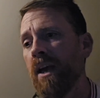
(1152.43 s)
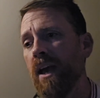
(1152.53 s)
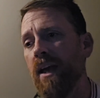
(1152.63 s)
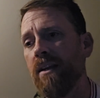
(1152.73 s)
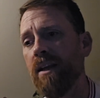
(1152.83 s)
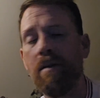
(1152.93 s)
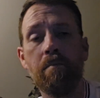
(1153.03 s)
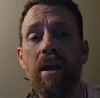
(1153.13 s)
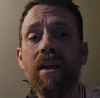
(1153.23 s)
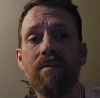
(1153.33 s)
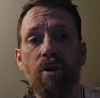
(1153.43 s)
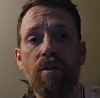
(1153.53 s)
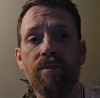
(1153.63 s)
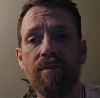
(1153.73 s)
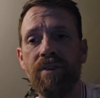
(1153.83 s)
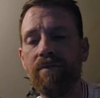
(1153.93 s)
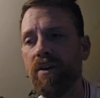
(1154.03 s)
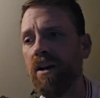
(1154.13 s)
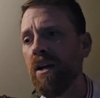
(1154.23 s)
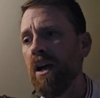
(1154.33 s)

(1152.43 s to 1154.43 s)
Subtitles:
and may involve FIFA.